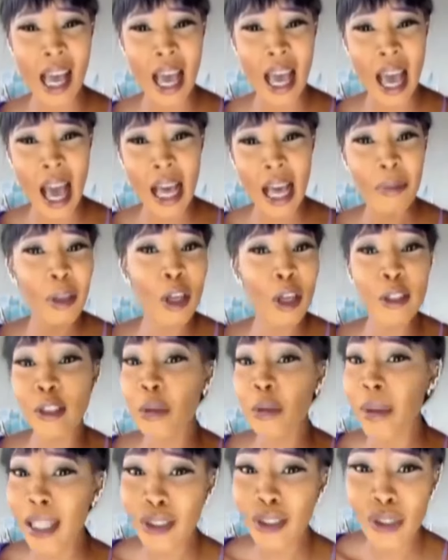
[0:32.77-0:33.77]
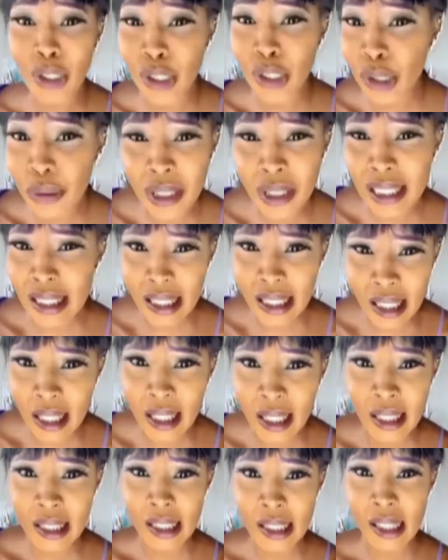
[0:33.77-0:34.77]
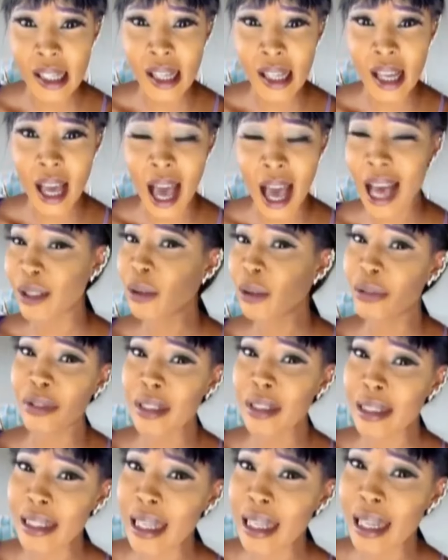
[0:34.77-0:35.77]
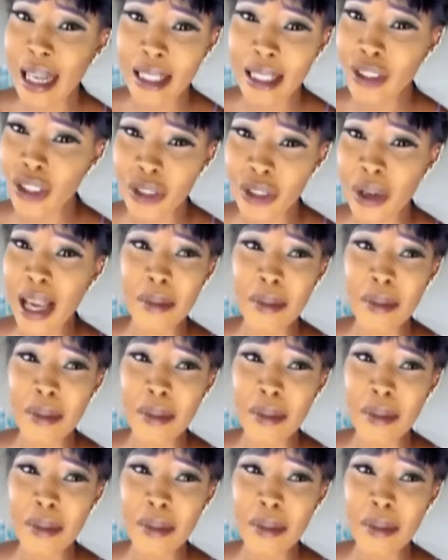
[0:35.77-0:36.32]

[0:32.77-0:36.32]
And because of my security, I'm not fit stay in Nigeria.